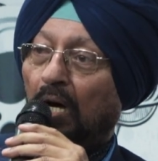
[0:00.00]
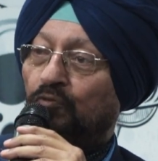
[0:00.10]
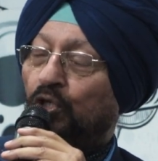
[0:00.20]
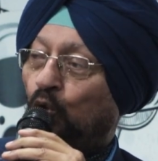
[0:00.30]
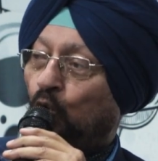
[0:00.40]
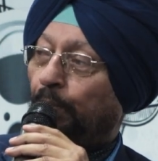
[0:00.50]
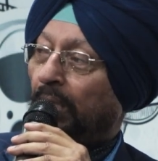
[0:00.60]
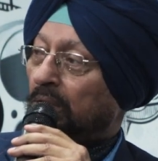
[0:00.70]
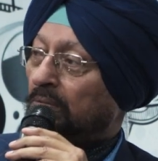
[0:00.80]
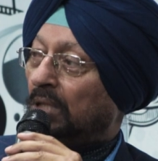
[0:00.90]
Are we
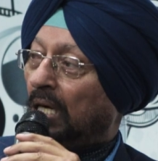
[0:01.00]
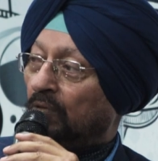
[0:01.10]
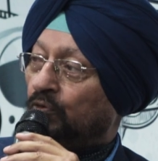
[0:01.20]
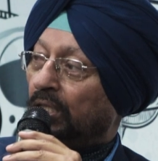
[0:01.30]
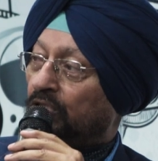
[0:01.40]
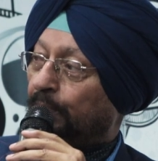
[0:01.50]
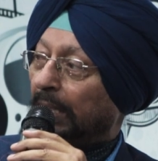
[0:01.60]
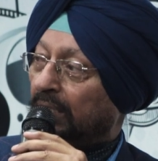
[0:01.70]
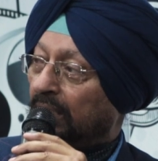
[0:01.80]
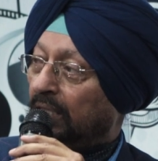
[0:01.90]
open? Are we
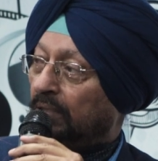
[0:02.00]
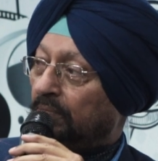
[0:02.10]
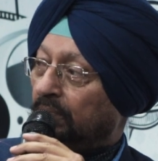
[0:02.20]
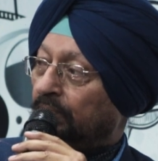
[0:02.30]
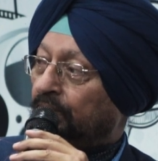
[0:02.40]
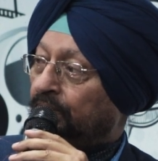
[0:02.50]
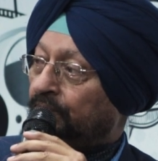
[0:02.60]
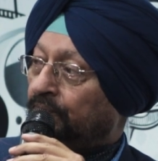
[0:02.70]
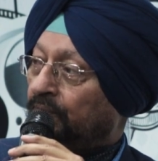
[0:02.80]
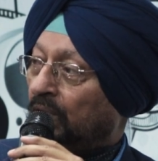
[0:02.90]
respecting them
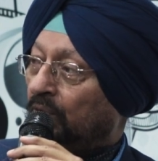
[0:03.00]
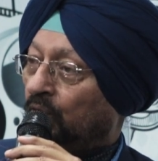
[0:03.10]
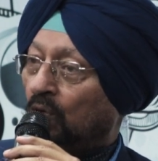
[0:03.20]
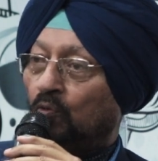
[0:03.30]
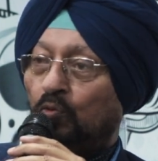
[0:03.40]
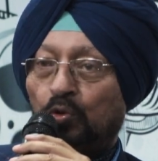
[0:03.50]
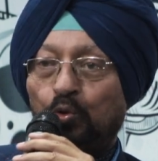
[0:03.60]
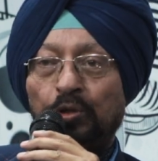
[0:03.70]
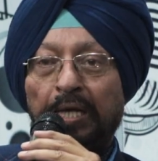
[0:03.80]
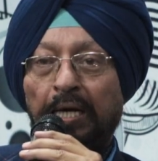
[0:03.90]
for
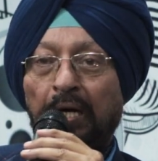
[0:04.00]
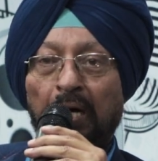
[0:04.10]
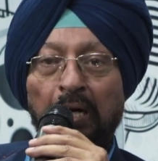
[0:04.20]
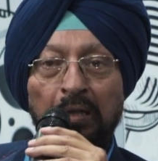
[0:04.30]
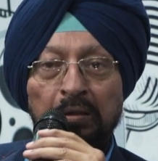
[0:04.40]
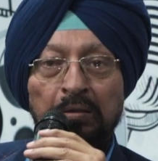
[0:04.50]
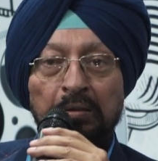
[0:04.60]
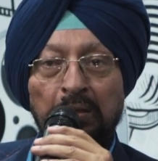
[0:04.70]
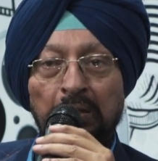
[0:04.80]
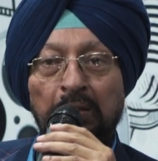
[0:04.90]
who they are?
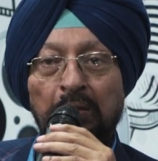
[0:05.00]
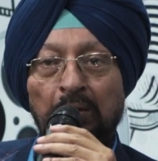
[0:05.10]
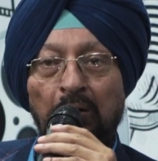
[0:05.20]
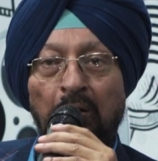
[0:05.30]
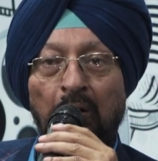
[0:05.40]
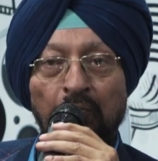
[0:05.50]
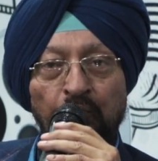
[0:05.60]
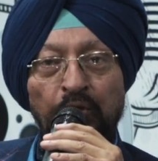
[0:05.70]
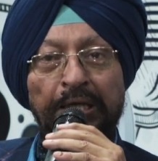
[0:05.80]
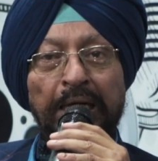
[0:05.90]

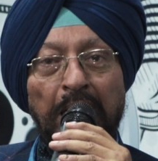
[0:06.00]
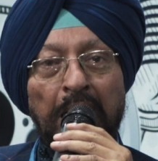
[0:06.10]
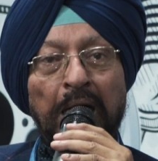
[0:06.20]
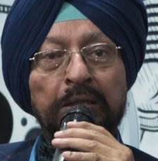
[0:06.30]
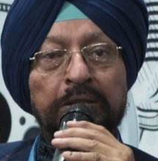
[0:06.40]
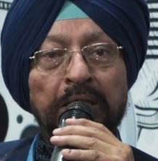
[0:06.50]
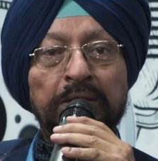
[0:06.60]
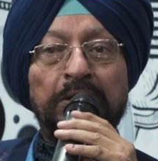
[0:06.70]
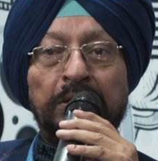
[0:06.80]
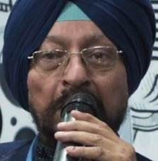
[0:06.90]
Or we are
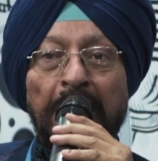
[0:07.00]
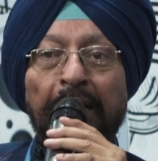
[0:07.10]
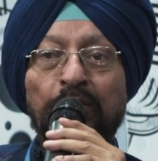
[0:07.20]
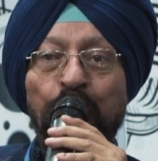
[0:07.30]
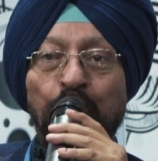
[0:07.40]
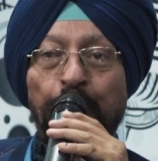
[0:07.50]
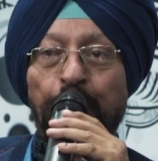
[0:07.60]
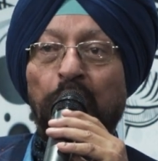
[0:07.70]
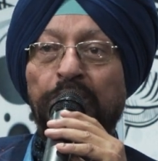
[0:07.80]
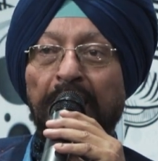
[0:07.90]
just trying
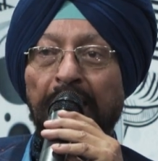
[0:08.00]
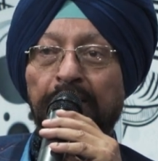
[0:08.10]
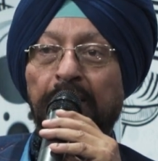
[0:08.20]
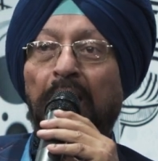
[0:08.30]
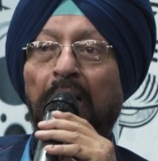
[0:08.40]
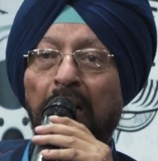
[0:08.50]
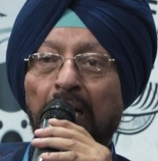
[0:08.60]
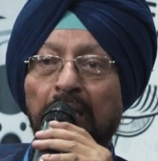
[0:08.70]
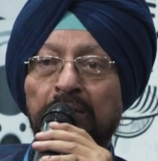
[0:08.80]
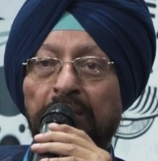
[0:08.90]
to project
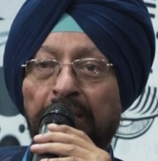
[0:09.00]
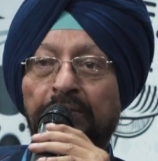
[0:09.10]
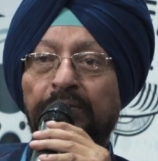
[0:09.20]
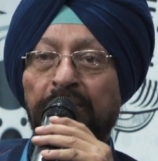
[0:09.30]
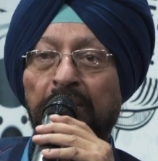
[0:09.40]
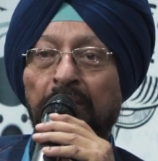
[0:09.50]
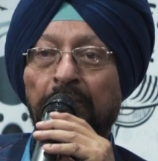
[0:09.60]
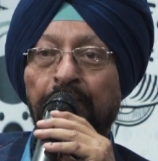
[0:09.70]
ourselves